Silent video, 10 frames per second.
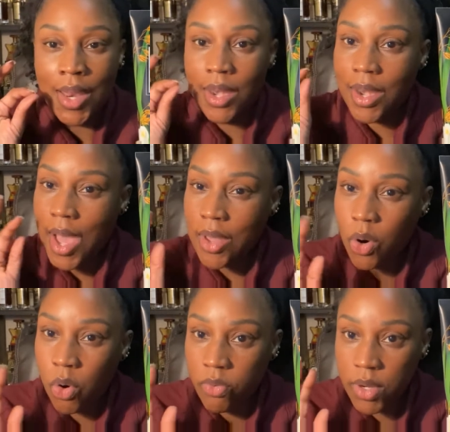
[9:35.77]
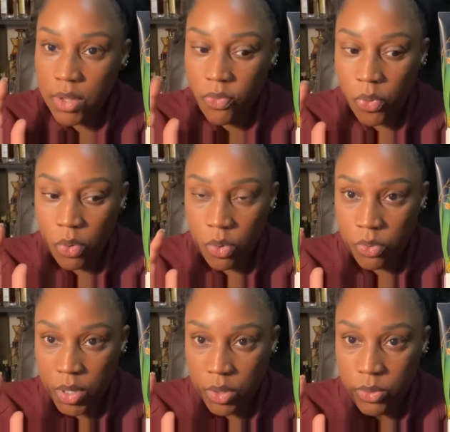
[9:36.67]
not overly floral
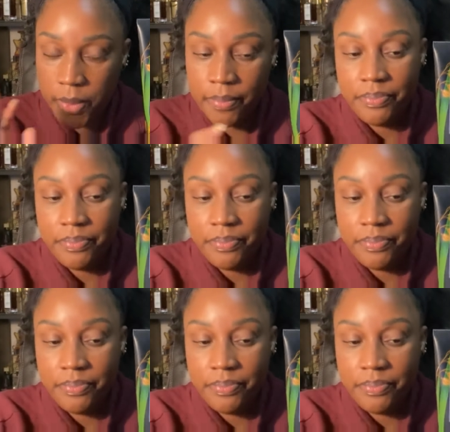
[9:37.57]
note.